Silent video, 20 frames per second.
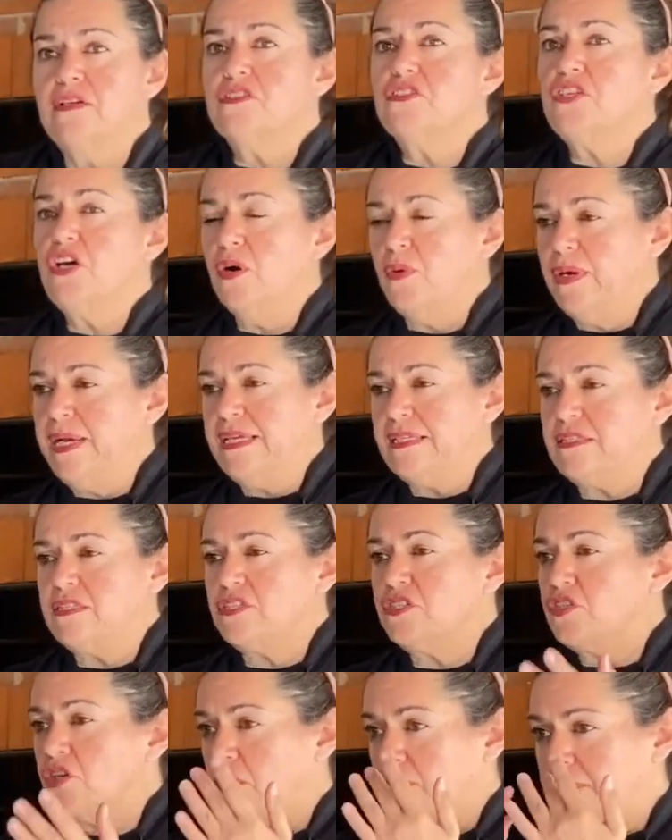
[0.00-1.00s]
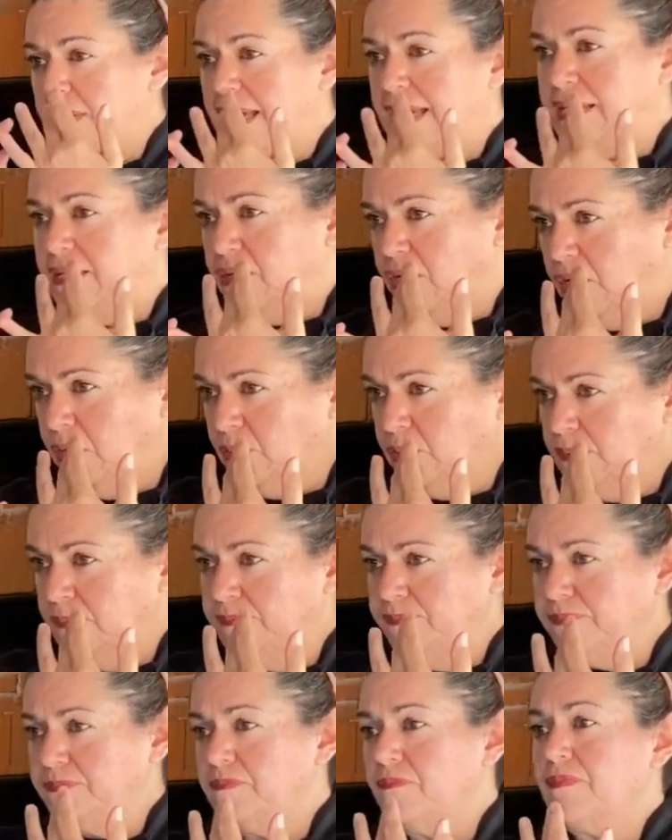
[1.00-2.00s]
So it's tomato,
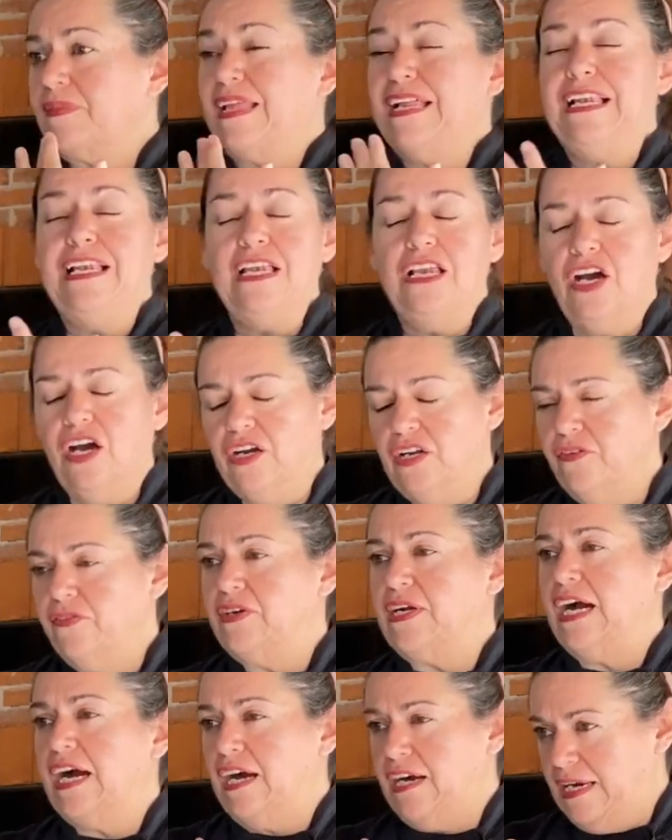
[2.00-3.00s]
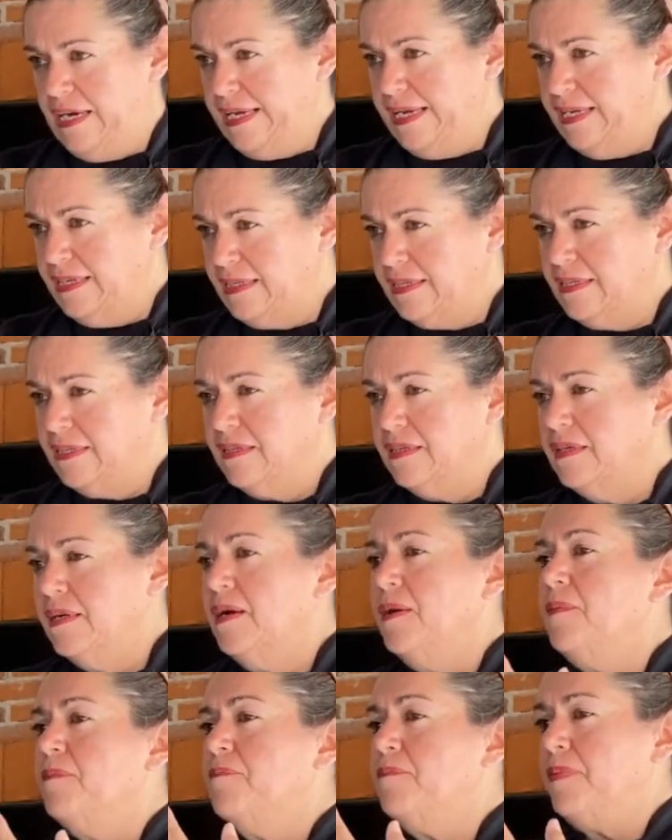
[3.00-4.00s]
a lot of garlic,
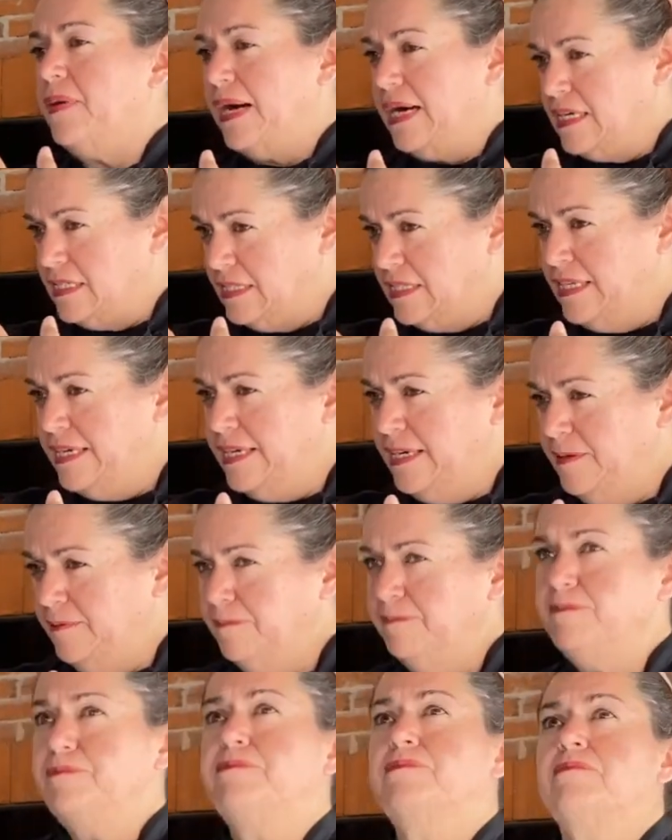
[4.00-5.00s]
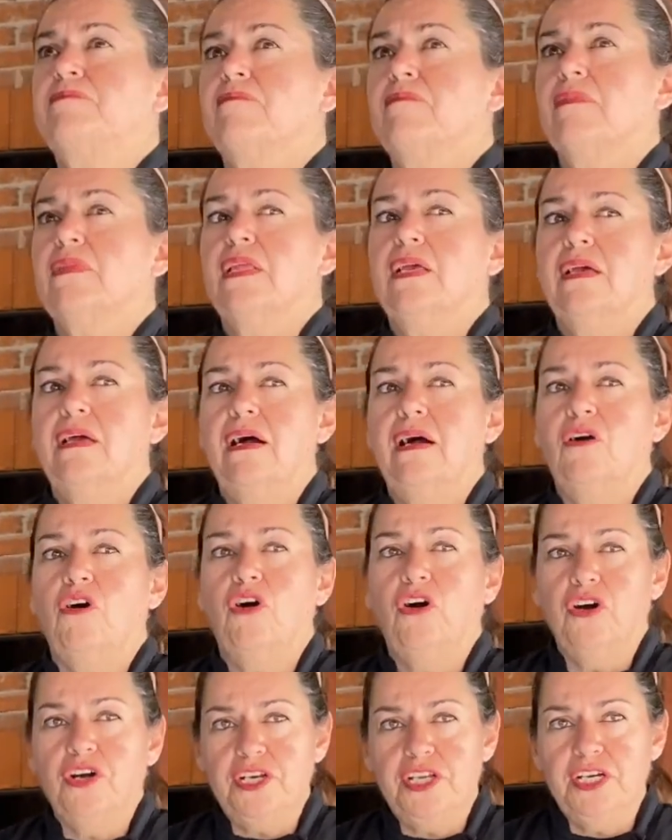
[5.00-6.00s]
parsley,
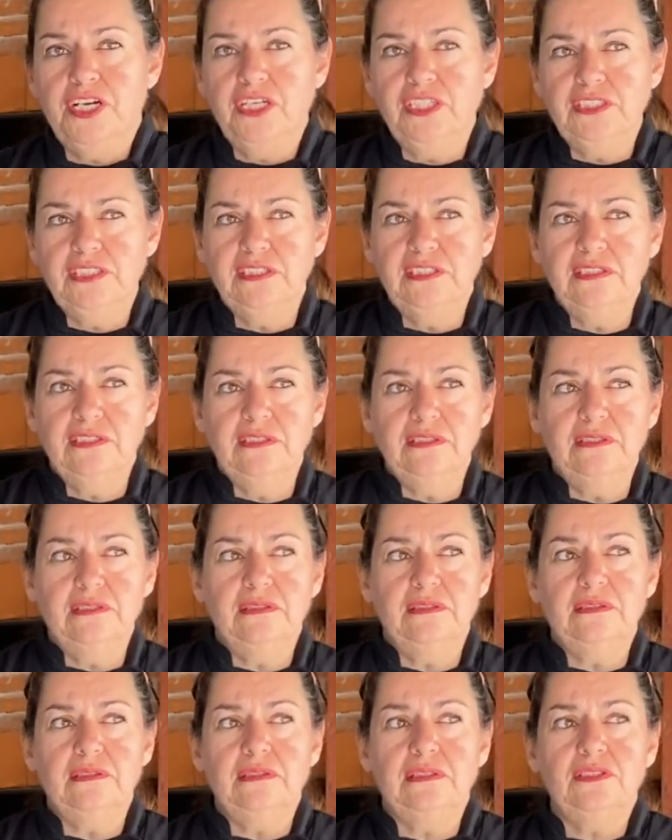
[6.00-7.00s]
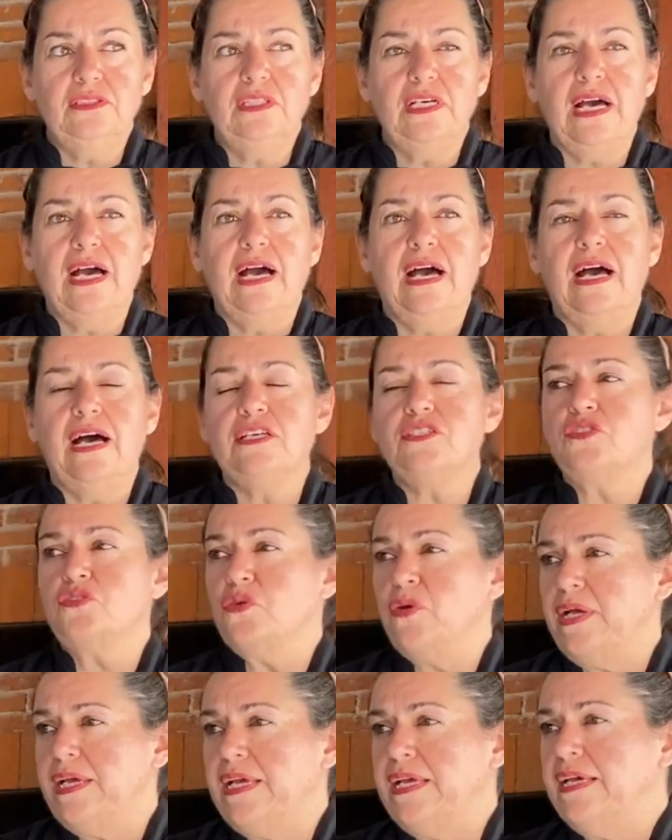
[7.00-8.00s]
onion,
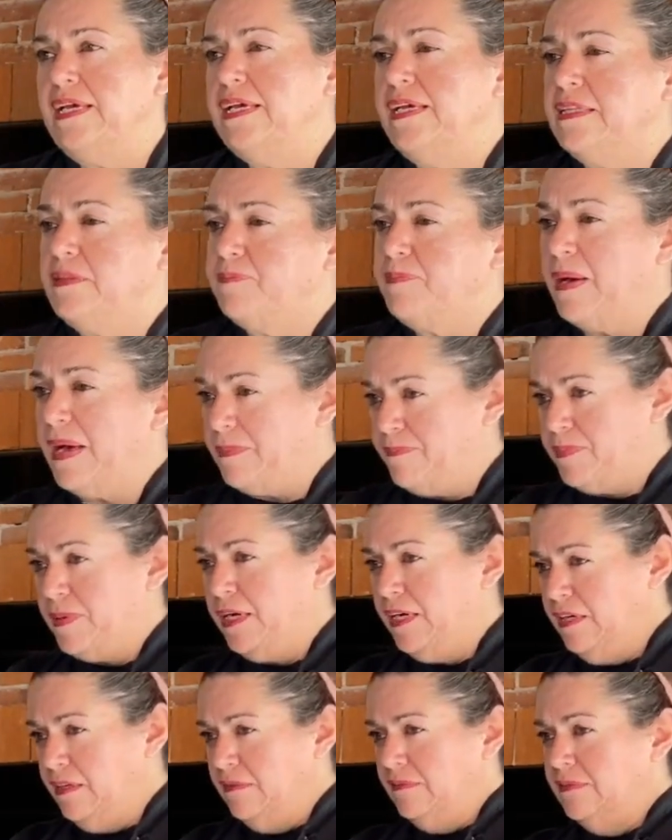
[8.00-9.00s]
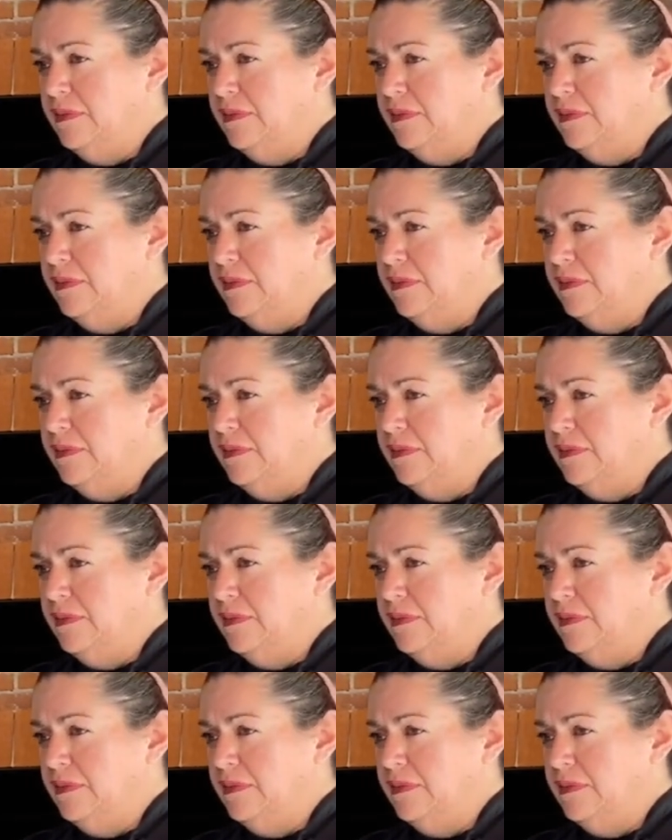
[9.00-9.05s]
sweet pepper,